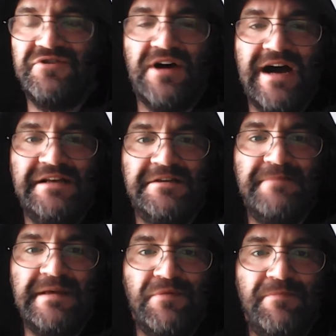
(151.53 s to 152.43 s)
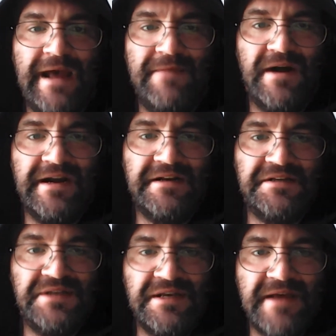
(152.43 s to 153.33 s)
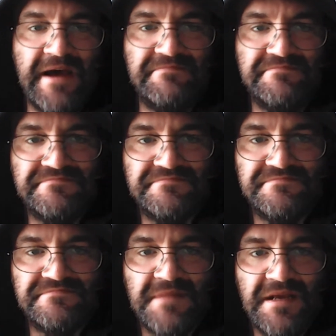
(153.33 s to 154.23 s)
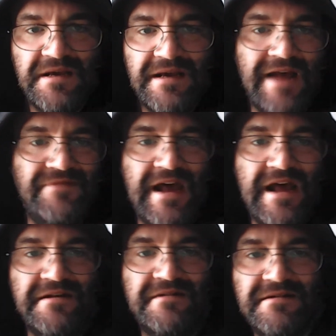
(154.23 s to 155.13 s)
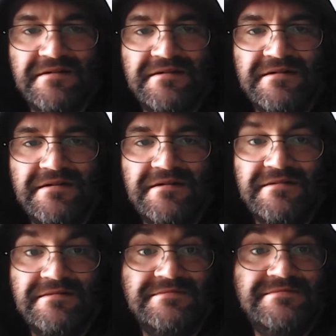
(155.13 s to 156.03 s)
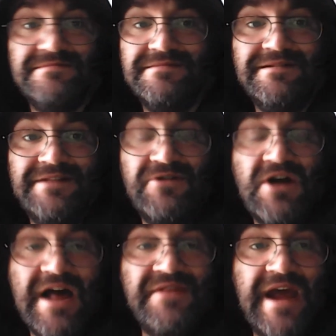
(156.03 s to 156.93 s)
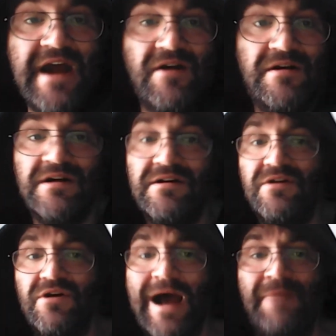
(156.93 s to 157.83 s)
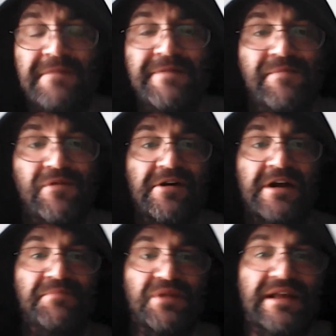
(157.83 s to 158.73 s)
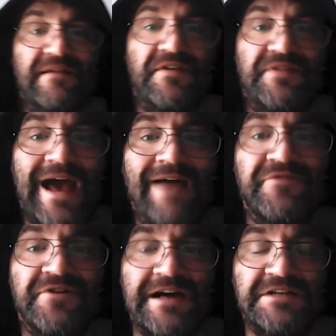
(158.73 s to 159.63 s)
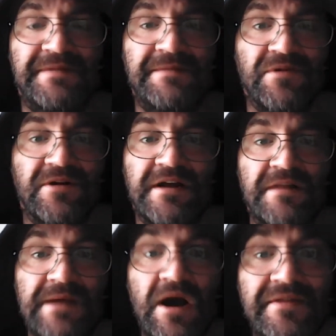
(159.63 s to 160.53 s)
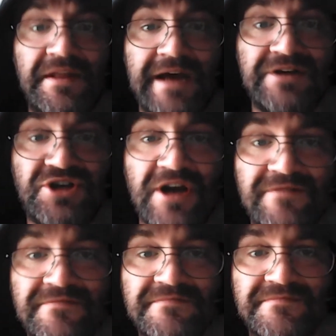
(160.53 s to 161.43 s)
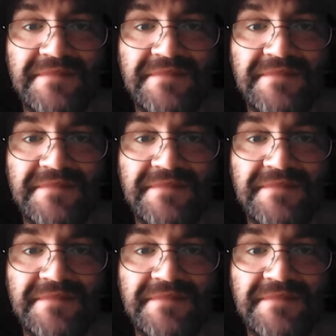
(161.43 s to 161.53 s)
advertised and people pay money to see them and then they're not there. How many people are going to believe that the advertised people are going to be on the next show?